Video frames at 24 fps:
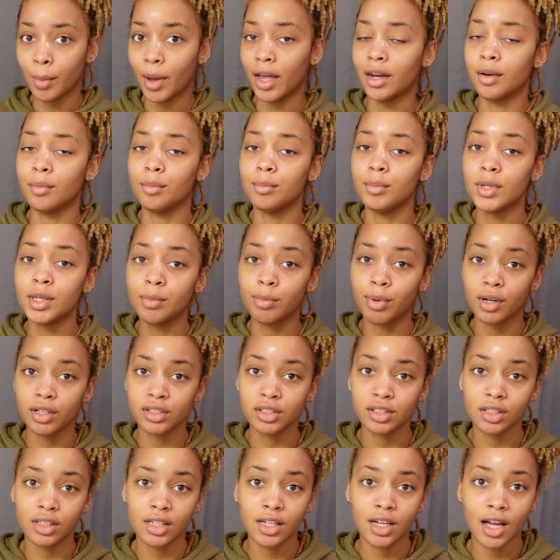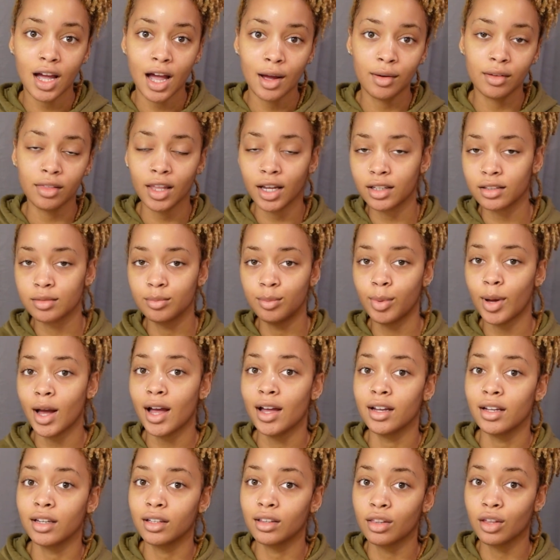And me personally, I like
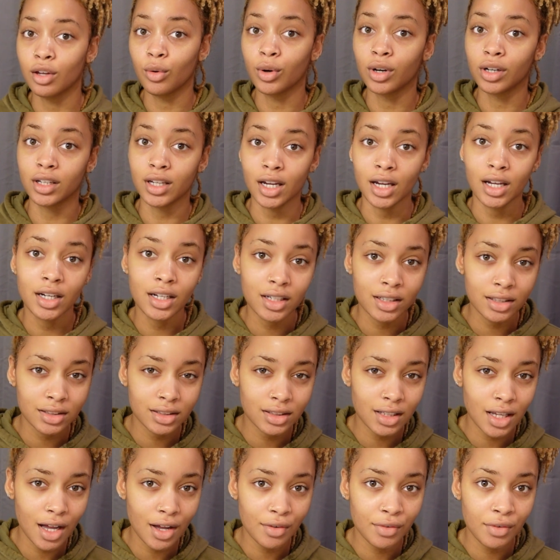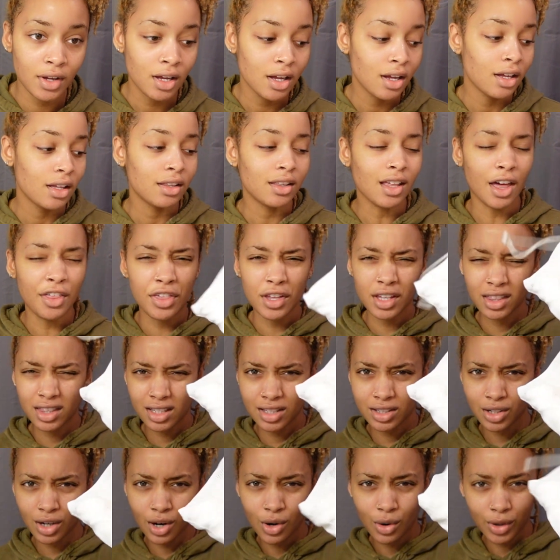buying the organic stuff. I think
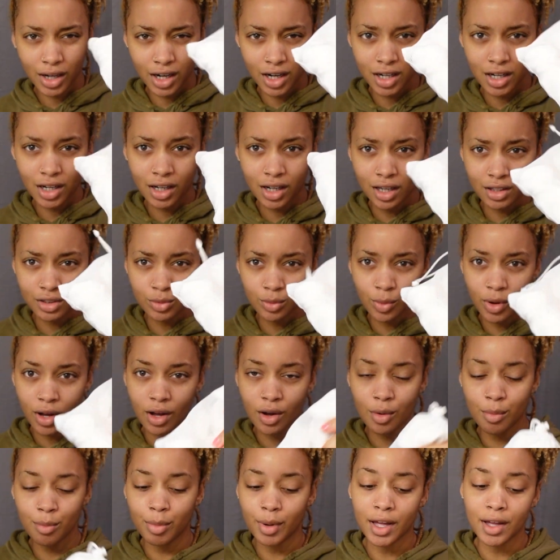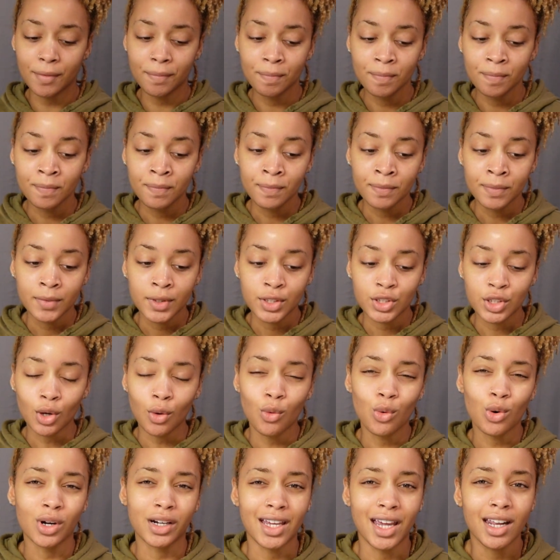these are organic as well, but so
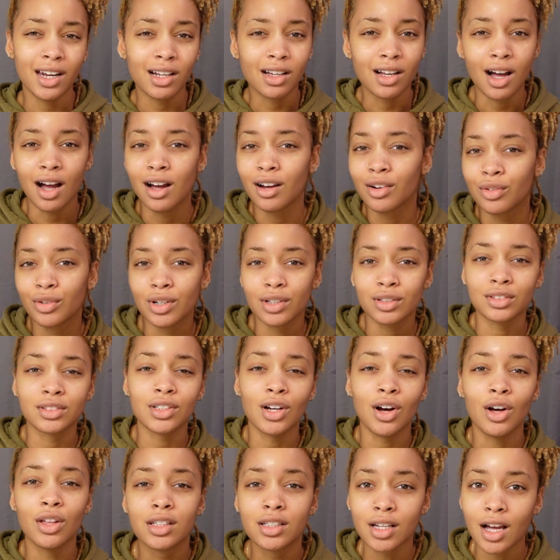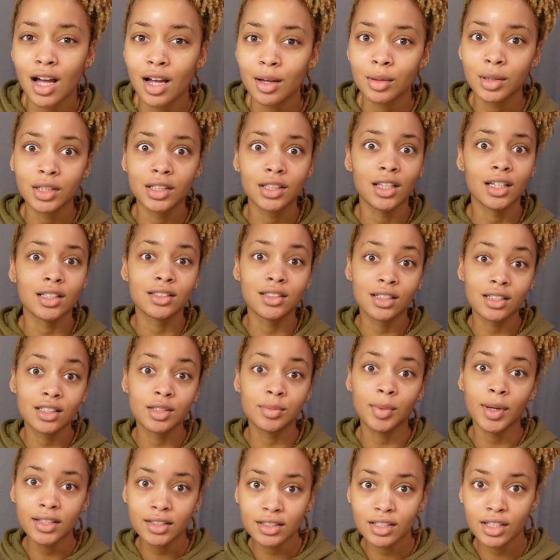organic cotton rounds all the time, like that's
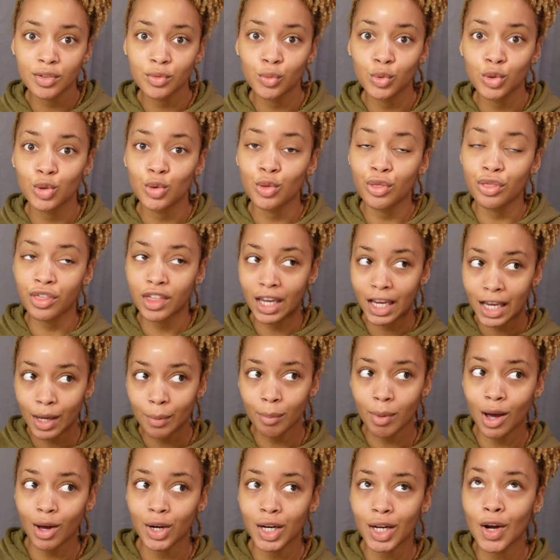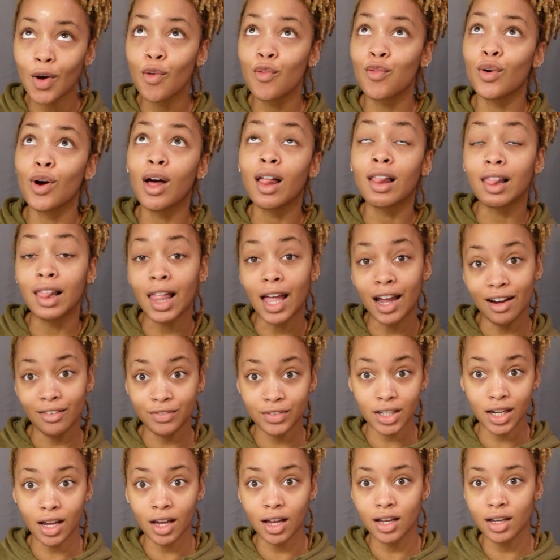expensive when you think about it over a
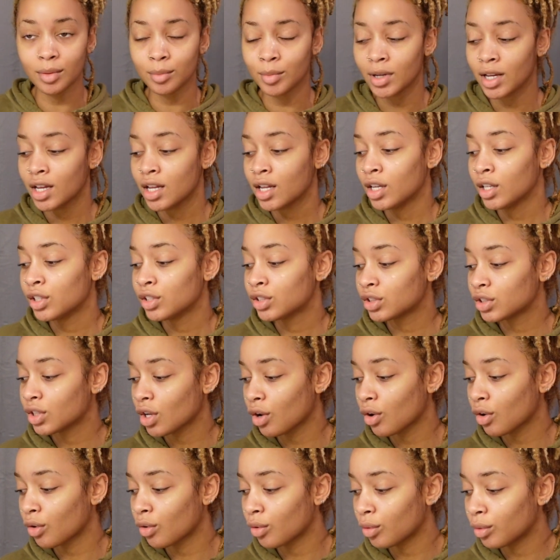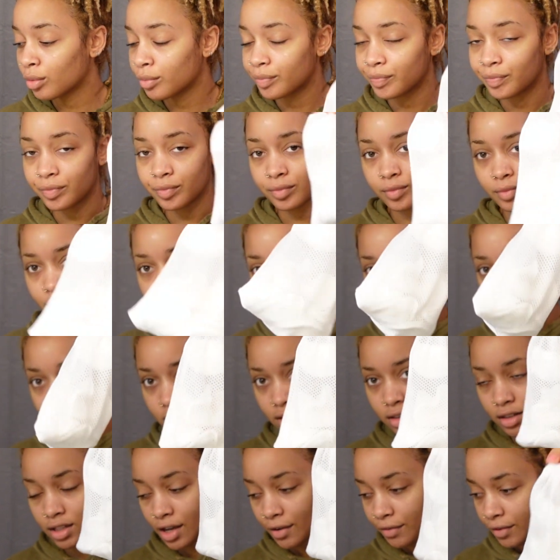lifetime. So
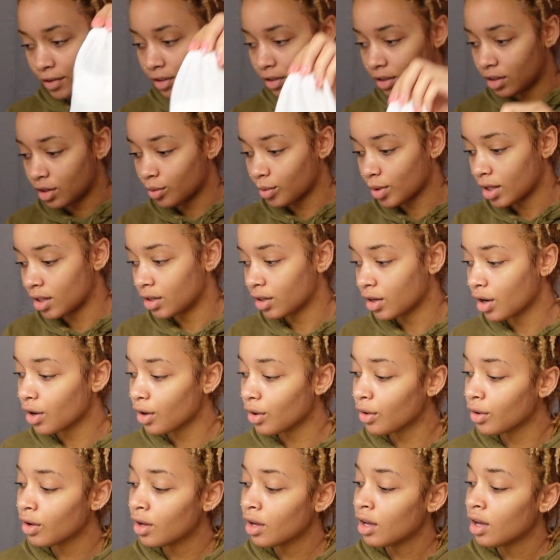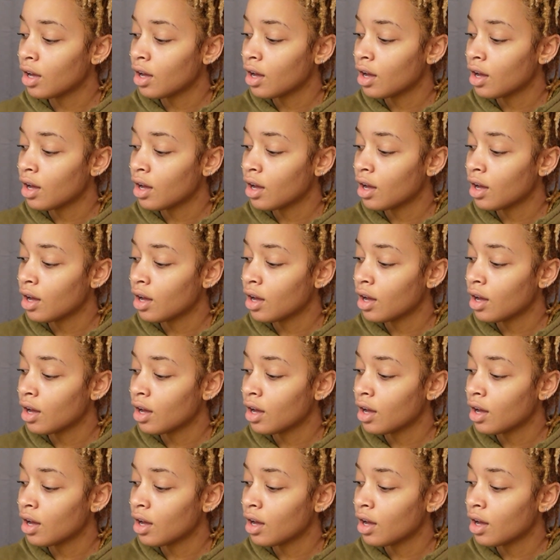these definitely the way to go.